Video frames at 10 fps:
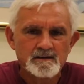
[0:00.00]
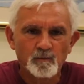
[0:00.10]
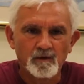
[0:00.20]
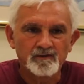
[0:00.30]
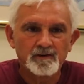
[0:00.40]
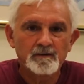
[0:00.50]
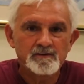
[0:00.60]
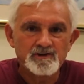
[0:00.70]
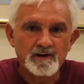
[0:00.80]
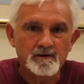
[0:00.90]
Well, a civil
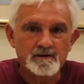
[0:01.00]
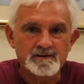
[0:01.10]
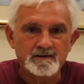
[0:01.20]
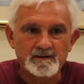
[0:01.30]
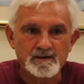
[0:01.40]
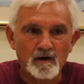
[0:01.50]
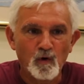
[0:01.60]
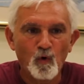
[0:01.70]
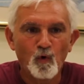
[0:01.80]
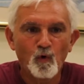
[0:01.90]
engineer does a
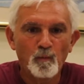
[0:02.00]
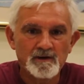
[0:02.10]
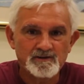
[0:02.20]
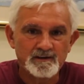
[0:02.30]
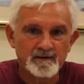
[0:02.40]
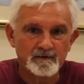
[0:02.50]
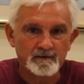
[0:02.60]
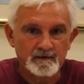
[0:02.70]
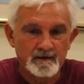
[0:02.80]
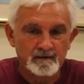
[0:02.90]
whole bunch of
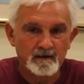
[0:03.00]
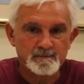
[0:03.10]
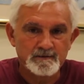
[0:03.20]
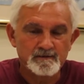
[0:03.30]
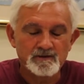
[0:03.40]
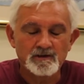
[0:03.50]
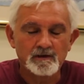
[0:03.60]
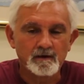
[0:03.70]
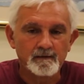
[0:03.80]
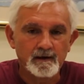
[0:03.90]
different types of engineering.